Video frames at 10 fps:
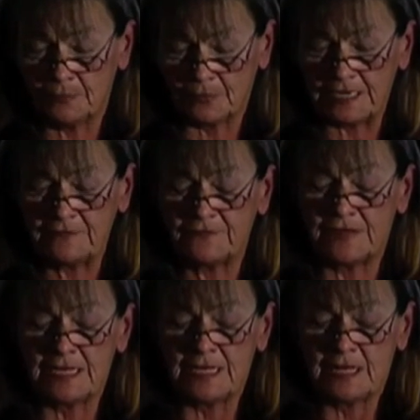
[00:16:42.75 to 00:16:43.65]
brief
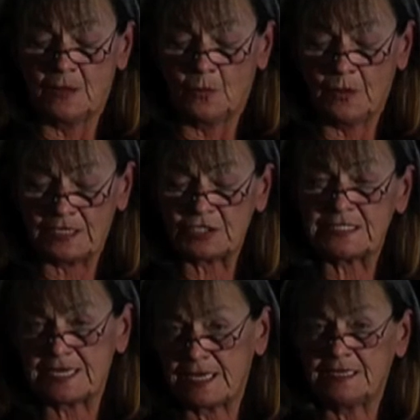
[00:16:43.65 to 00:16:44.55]
which
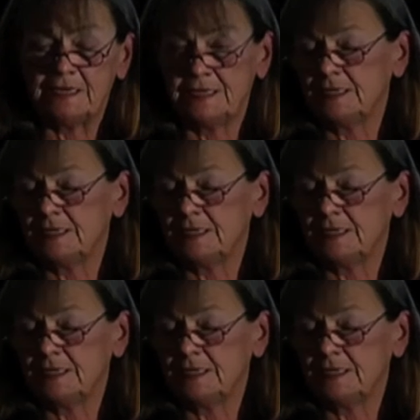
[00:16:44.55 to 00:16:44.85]
said,